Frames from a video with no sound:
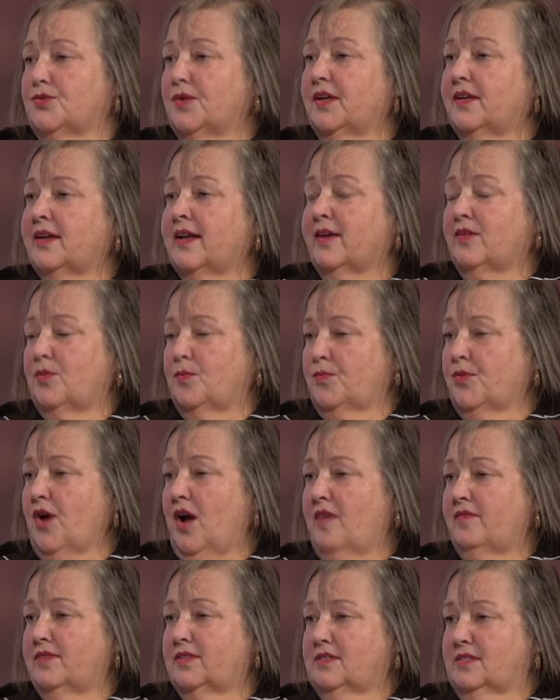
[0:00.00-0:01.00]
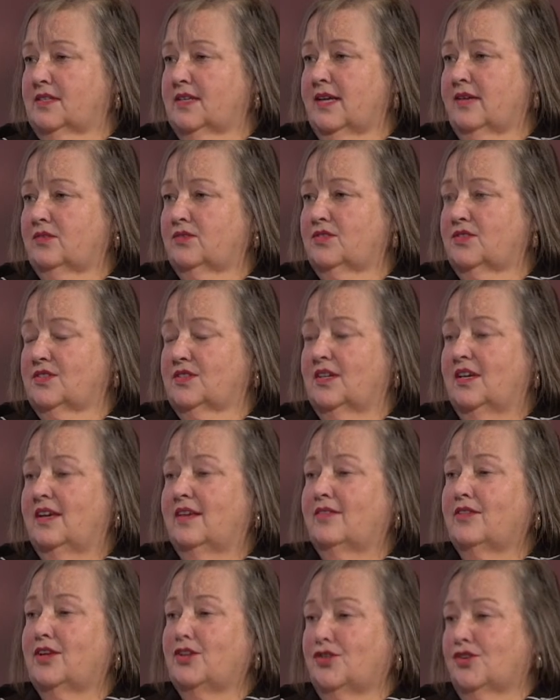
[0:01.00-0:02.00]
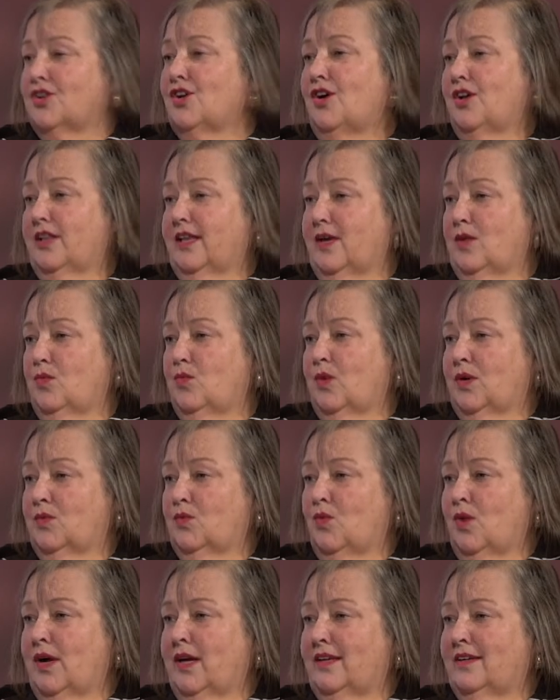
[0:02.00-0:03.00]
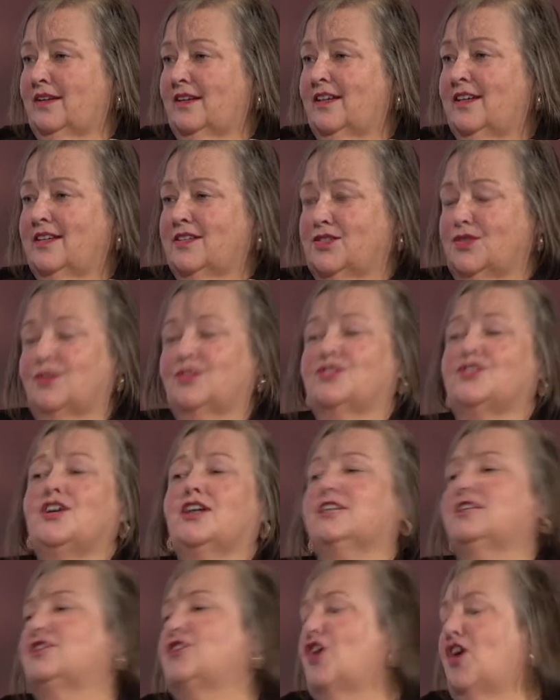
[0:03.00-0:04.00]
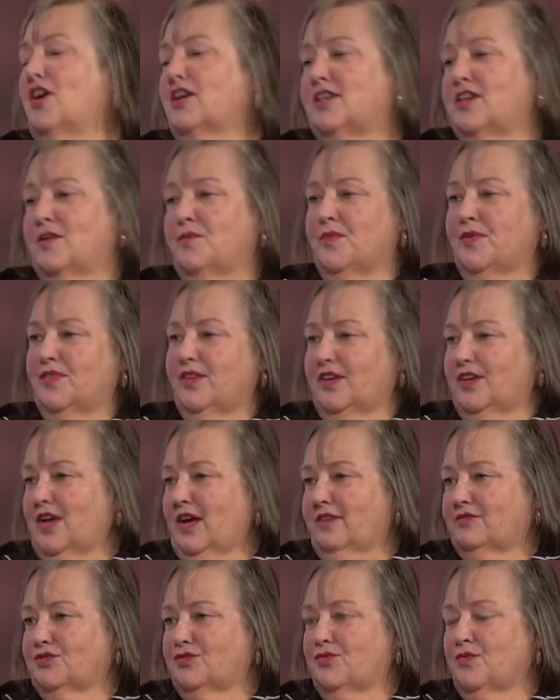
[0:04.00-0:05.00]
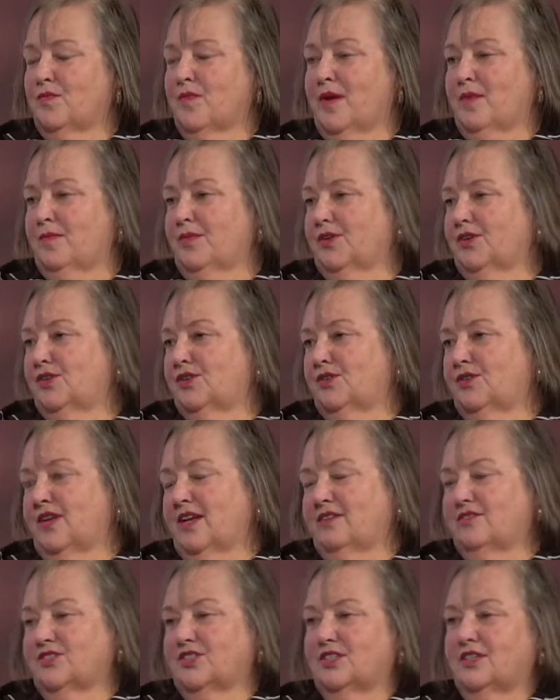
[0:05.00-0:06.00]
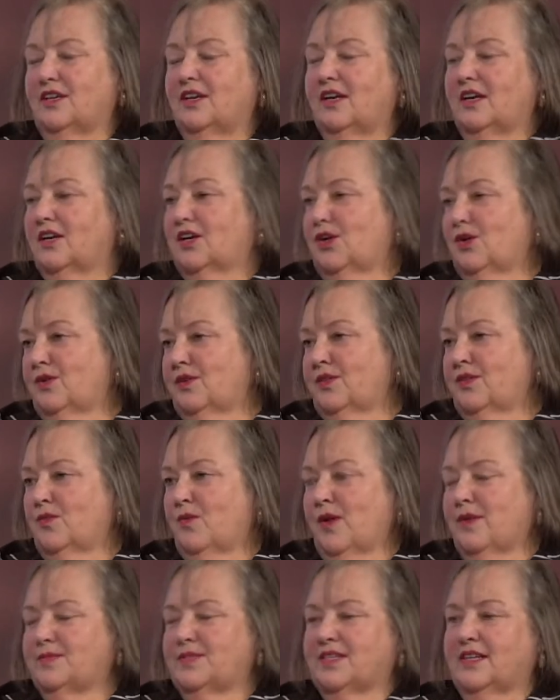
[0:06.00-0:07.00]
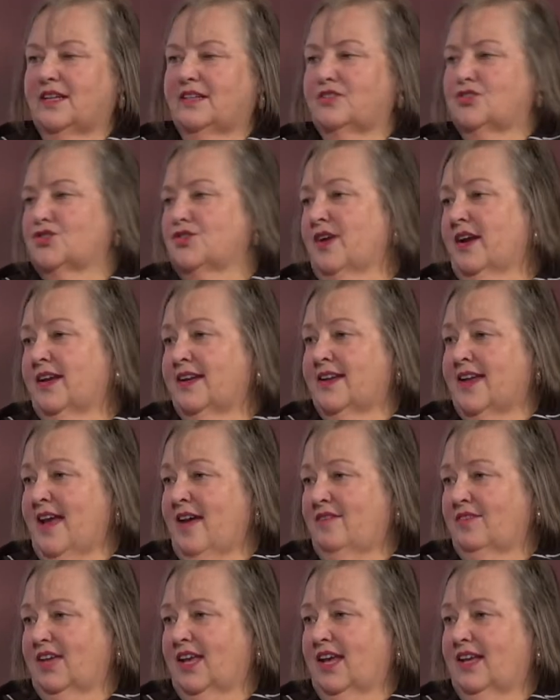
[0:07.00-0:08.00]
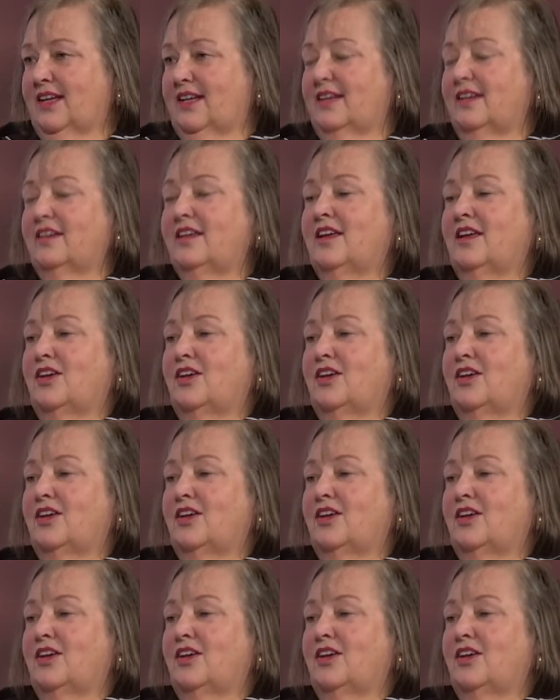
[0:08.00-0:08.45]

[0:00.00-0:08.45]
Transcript: Right now, the province announced that you can call 811. So, it's not a long number that you have to remember. You don't have to go on the website and try and navigate it.